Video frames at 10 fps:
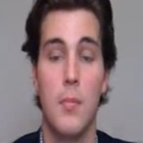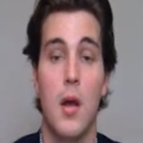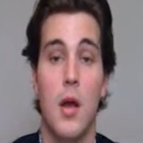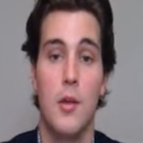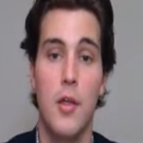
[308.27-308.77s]

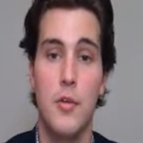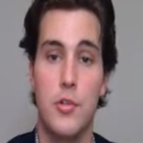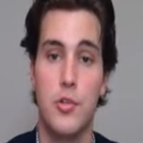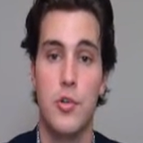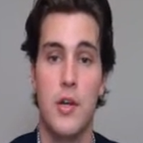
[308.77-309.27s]
Another
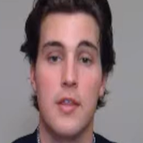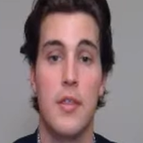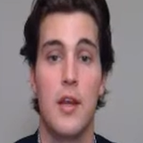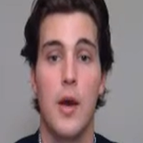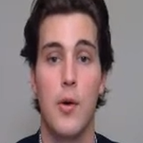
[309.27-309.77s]
strength
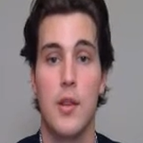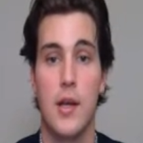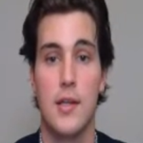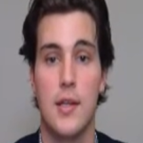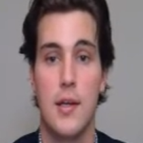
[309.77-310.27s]
that I would like
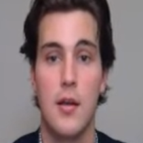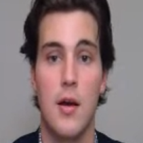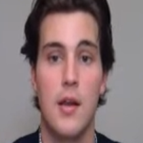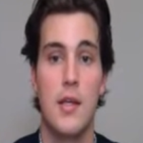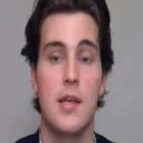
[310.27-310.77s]
to hit
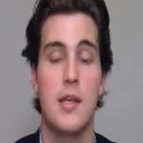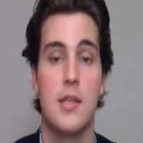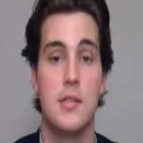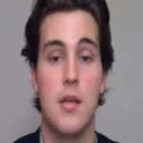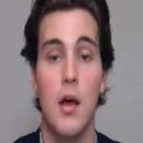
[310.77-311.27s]
on is